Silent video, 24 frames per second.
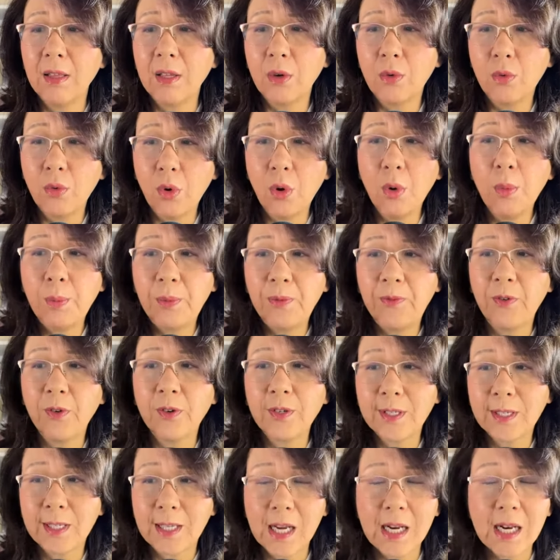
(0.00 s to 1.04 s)
group for
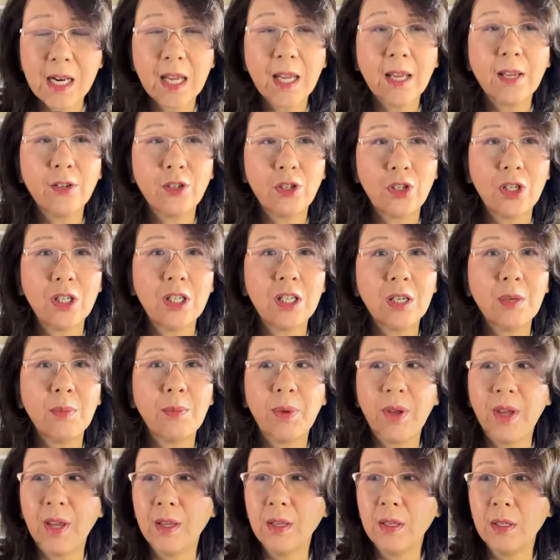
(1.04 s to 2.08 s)
studying Xi
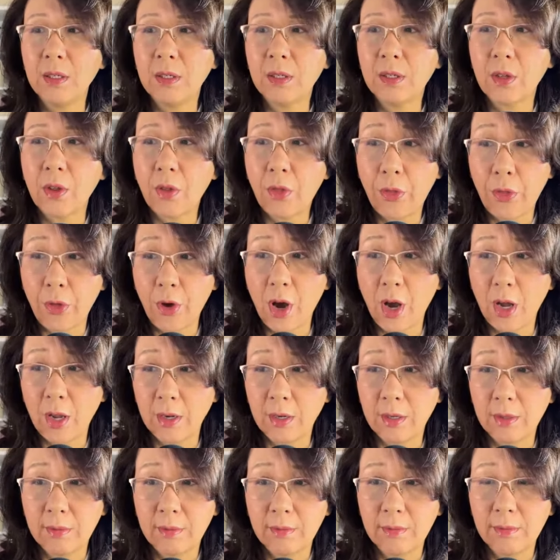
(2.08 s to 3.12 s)
Jinping's
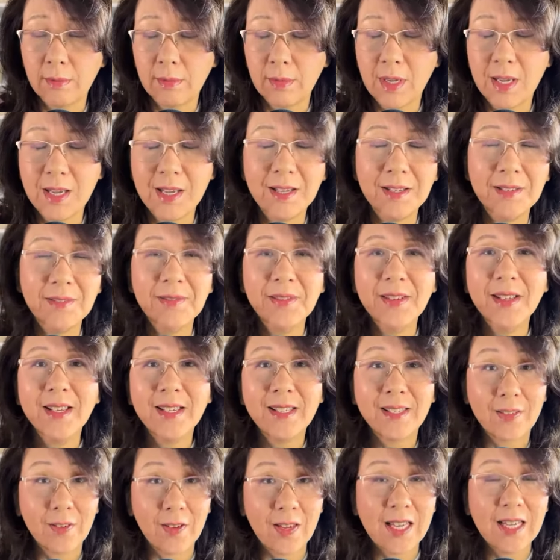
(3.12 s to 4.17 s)
thought.
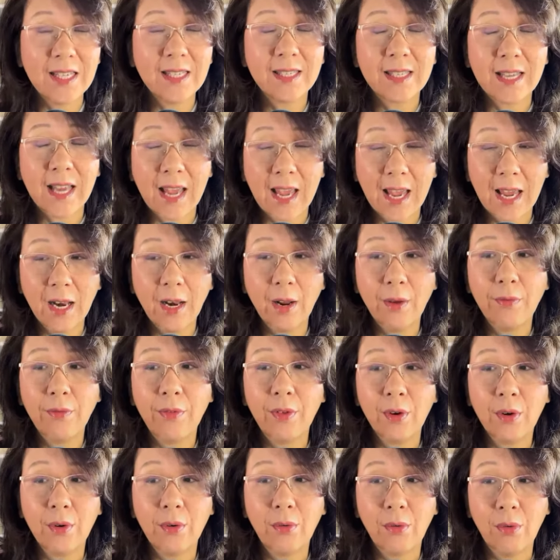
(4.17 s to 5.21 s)
So he's the head of
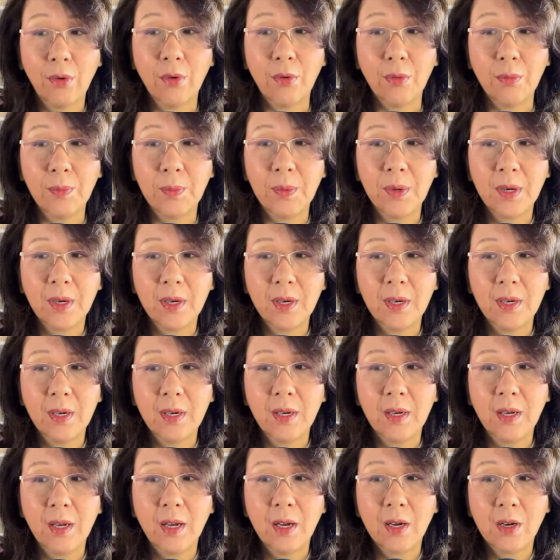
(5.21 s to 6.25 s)
the group
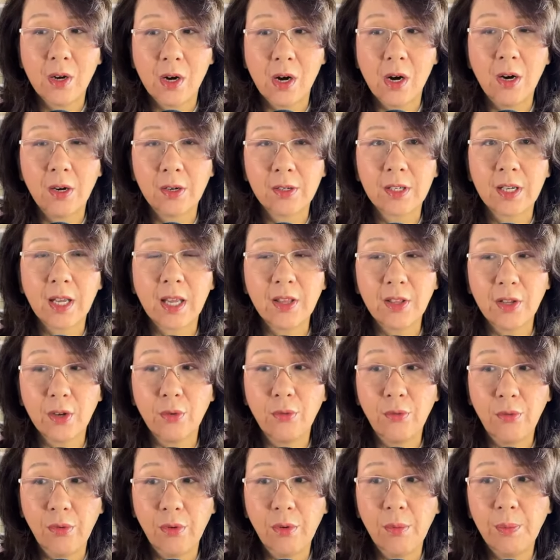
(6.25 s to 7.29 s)
called the
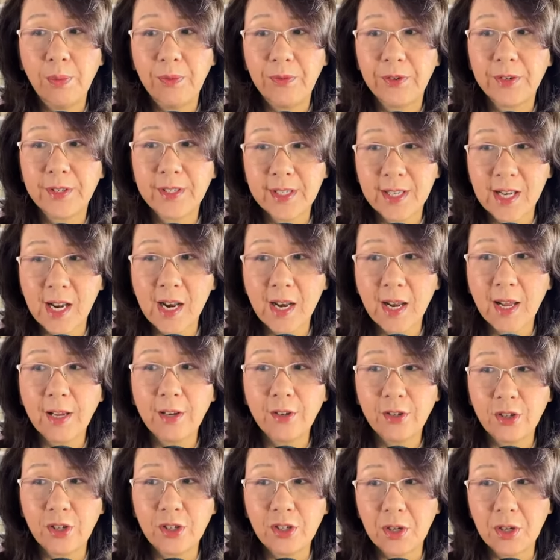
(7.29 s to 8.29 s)
group for studying Xi